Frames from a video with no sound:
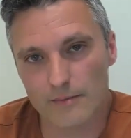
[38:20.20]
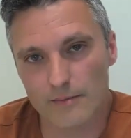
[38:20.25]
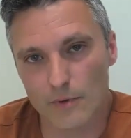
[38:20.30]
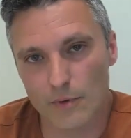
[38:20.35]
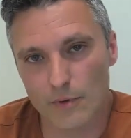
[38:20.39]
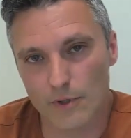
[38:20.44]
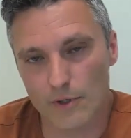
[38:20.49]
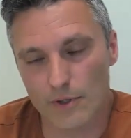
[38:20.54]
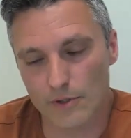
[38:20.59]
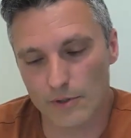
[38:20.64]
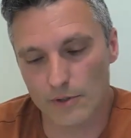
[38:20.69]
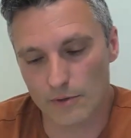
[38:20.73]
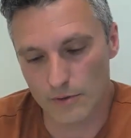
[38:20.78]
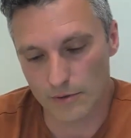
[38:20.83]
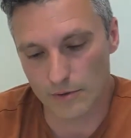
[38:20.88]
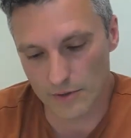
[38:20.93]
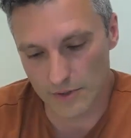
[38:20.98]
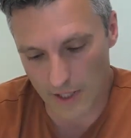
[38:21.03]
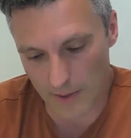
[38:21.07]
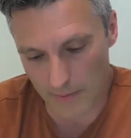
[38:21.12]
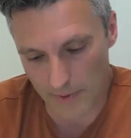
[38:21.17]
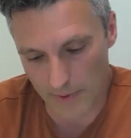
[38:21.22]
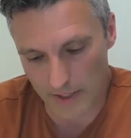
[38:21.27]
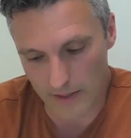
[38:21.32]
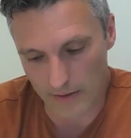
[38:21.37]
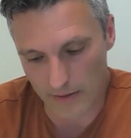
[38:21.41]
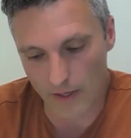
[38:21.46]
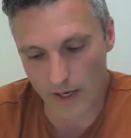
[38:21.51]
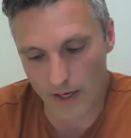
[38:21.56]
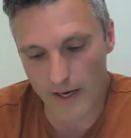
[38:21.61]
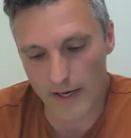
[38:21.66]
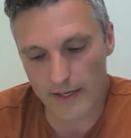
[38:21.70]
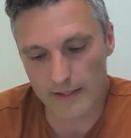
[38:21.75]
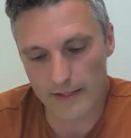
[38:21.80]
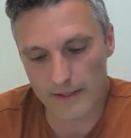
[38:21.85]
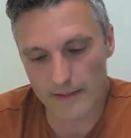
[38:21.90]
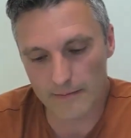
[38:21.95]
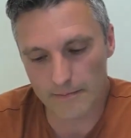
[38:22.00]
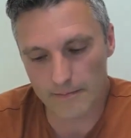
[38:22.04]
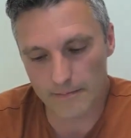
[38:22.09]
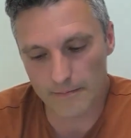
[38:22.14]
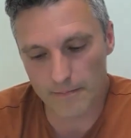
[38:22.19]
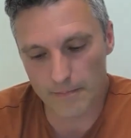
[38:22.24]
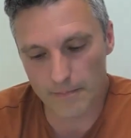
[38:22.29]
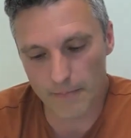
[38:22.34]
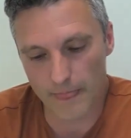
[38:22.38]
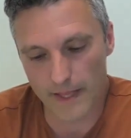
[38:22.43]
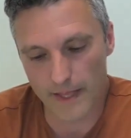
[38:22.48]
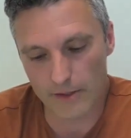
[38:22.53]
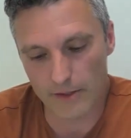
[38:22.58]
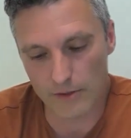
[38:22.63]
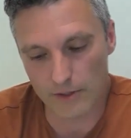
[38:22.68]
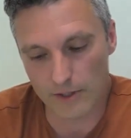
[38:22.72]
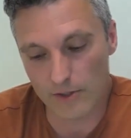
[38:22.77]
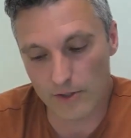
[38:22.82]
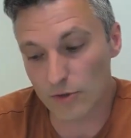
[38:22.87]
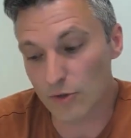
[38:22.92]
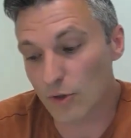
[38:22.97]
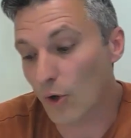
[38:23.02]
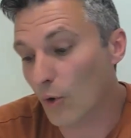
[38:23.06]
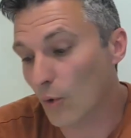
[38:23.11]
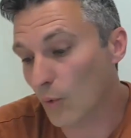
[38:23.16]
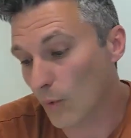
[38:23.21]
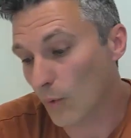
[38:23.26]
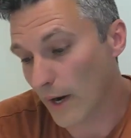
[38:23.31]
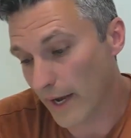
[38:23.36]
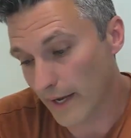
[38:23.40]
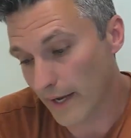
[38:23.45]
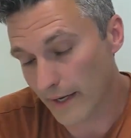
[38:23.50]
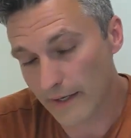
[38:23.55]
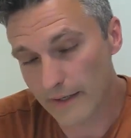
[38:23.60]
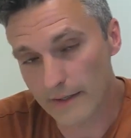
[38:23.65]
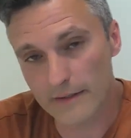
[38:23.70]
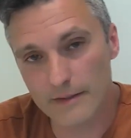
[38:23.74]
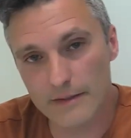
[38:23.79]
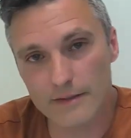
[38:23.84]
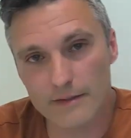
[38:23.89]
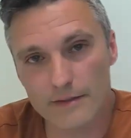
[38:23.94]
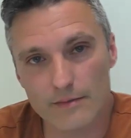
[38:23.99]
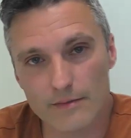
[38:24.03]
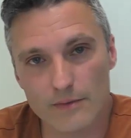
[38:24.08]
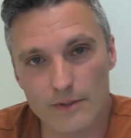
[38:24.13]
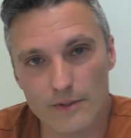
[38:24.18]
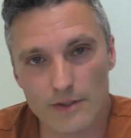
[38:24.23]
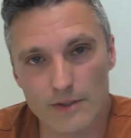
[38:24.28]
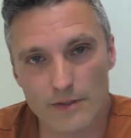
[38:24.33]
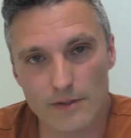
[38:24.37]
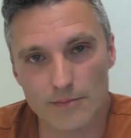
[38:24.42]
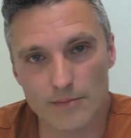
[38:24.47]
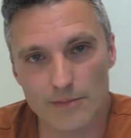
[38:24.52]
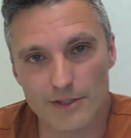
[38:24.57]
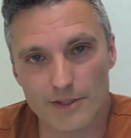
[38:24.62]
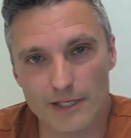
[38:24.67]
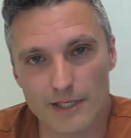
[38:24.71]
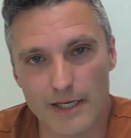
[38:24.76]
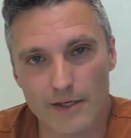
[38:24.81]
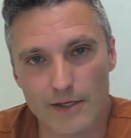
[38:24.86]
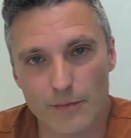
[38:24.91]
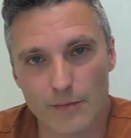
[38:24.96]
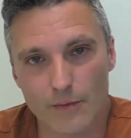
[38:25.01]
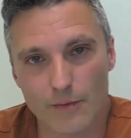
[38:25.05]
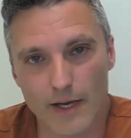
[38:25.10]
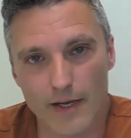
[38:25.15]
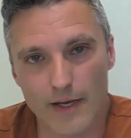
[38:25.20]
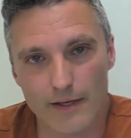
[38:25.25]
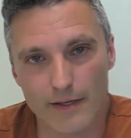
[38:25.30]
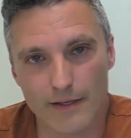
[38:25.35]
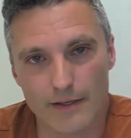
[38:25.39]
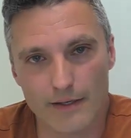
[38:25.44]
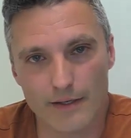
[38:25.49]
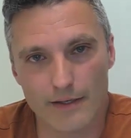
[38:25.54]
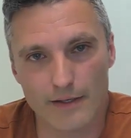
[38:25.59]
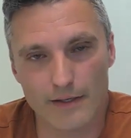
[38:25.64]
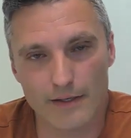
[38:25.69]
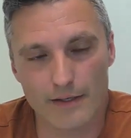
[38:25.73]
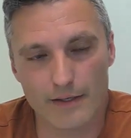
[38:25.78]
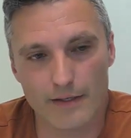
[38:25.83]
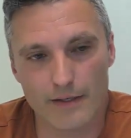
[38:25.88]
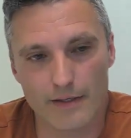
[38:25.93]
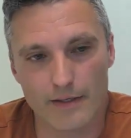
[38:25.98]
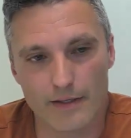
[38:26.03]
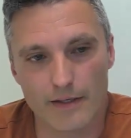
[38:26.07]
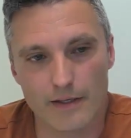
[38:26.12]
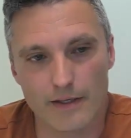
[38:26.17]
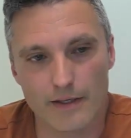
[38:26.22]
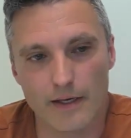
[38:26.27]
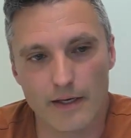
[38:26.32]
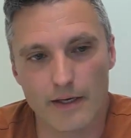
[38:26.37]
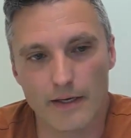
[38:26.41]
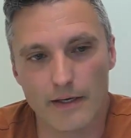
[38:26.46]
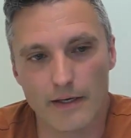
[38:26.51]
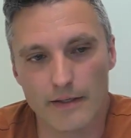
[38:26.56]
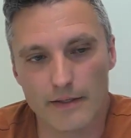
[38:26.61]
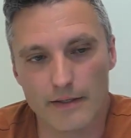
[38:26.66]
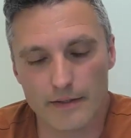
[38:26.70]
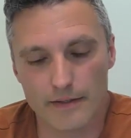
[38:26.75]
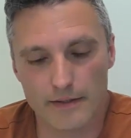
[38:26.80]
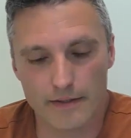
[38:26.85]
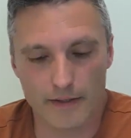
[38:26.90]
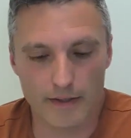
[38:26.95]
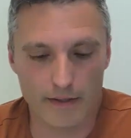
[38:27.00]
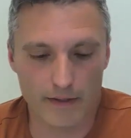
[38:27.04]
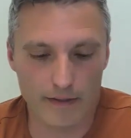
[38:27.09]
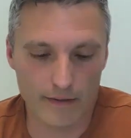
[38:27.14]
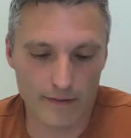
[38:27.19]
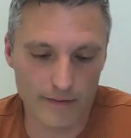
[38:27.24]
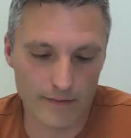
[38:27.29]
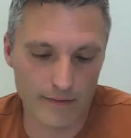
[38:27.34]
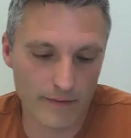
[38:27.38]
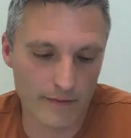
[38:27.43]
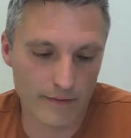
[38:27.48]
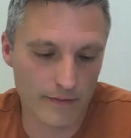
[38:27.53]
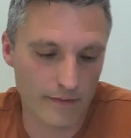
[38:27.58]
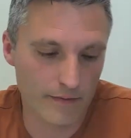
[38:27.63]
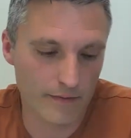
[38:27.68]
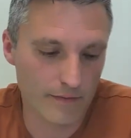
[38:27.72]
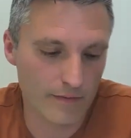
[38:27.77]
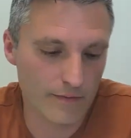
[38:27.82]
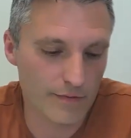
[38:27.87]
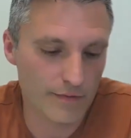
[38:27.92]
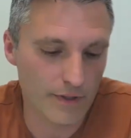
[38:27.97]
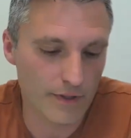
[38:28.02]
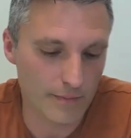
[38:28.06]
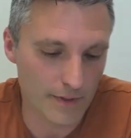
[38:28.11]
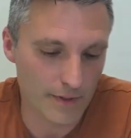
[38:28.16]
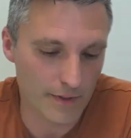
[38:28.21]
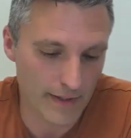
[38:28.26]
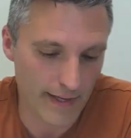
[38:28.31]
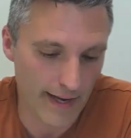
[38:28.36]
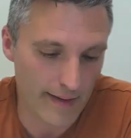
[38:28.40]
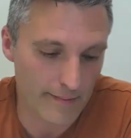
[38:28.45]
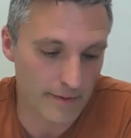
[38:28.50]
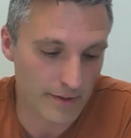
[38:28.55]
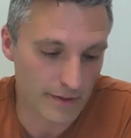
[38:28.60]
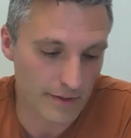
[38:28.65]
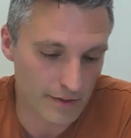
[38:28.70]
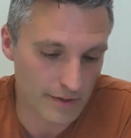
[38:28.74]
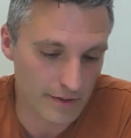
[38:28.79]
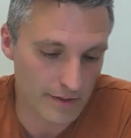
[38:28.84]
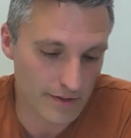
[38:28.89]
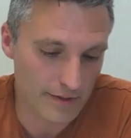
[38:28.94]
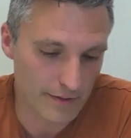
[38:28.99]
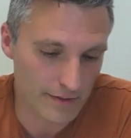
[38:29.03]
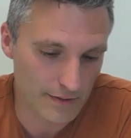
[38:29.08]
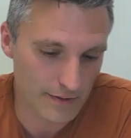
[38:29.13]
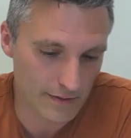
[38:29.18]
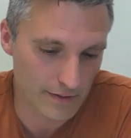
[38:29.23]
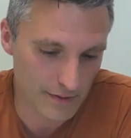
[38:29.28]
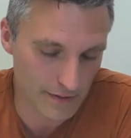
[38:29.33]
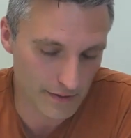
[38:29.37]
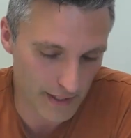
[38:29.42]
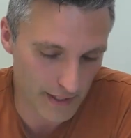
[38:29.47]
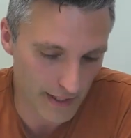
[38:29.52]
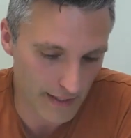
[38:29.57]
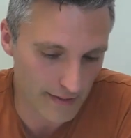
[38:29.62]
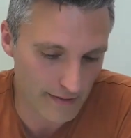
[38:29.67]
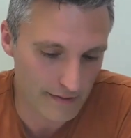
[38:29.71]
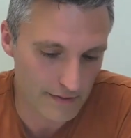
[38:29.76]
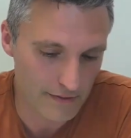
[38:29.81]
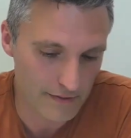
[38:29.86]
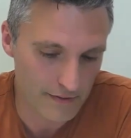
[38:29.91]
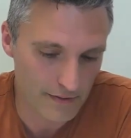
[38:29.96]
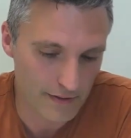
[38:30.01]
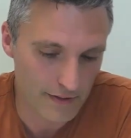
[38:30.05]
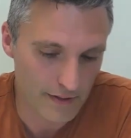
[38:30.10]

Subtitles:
or you step out of line, then you need to go away. You can be taken away. And from an abolitionist stance,